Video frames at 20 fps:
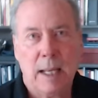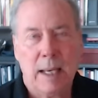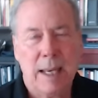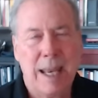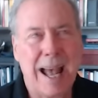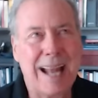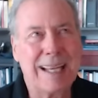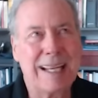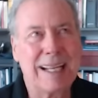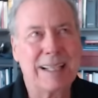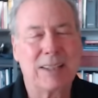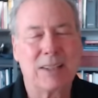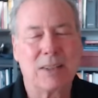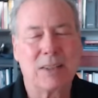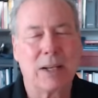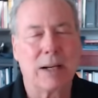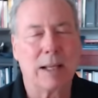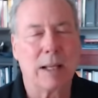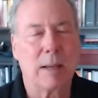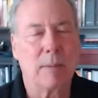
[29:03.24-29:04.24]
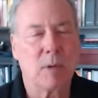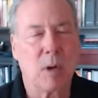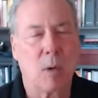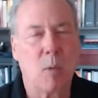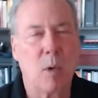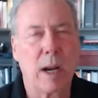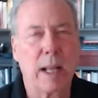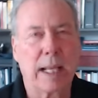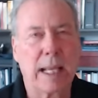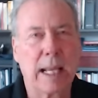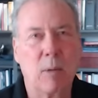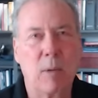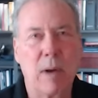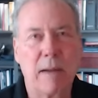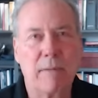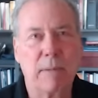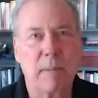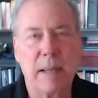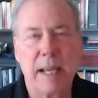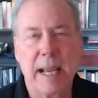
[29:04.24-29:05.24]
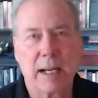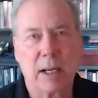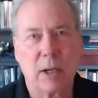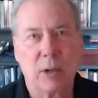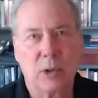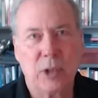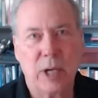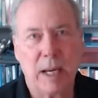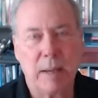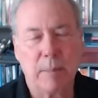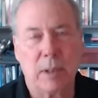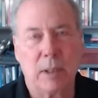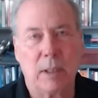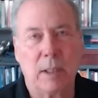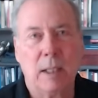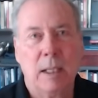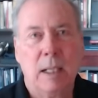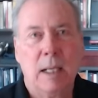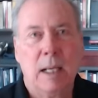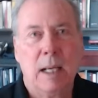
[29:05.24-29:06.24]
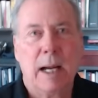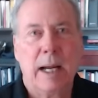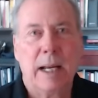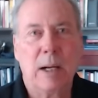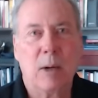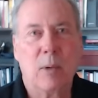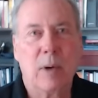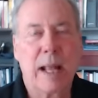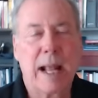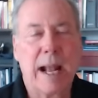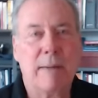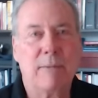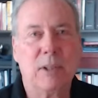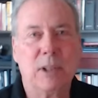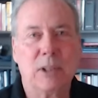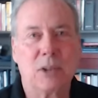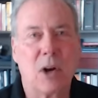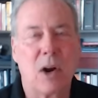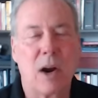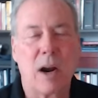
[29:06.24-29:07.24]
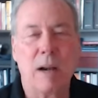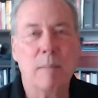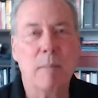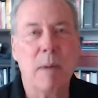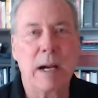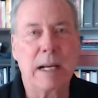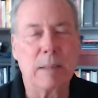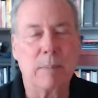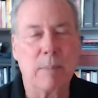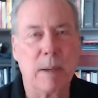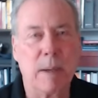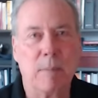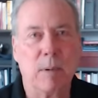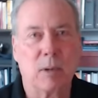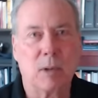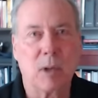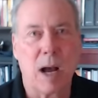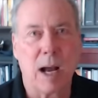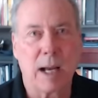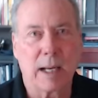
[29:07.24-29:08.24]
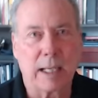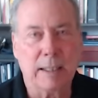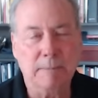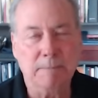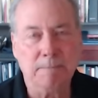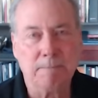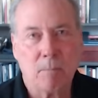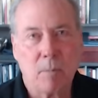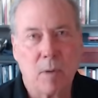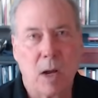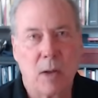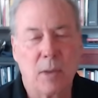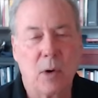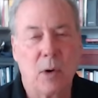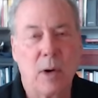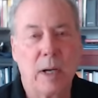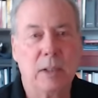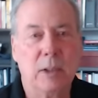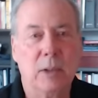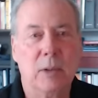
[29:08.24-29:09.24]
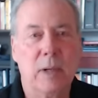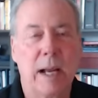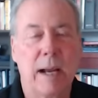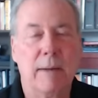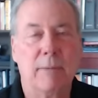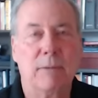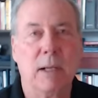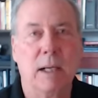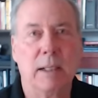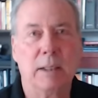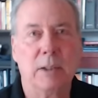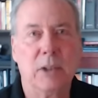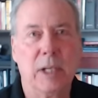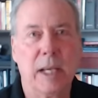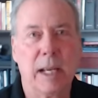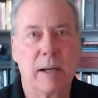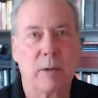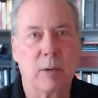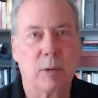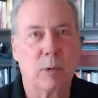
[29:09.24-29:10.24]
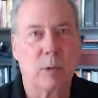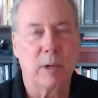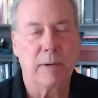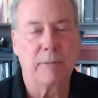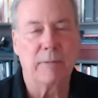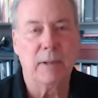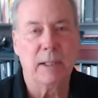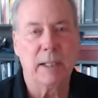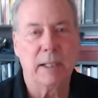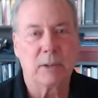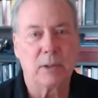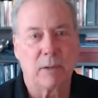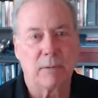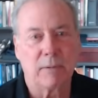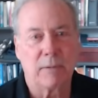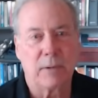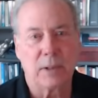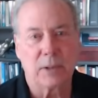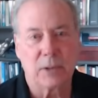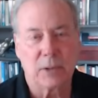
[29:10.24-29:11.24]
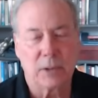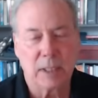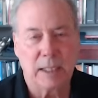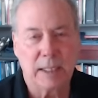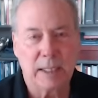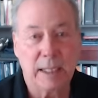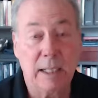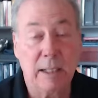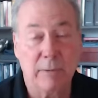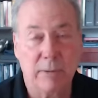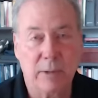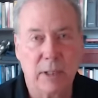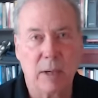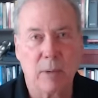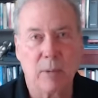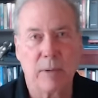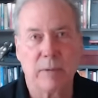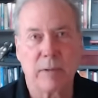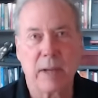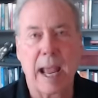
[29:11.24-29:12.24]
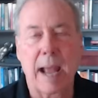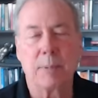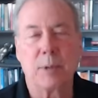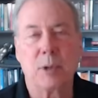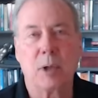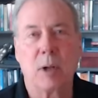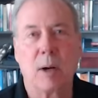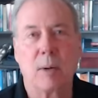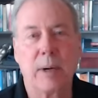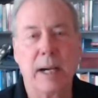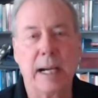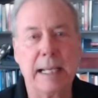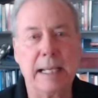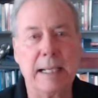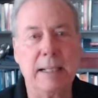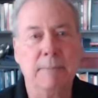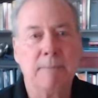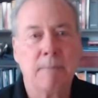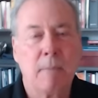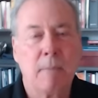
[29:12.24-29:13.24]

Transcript: Not necessarily, I want to get away from the echo chamber. I don't want to have just hard money people talking, although I do have uh, G. Edward Griffin. That's our first uh, interview that we've captured already.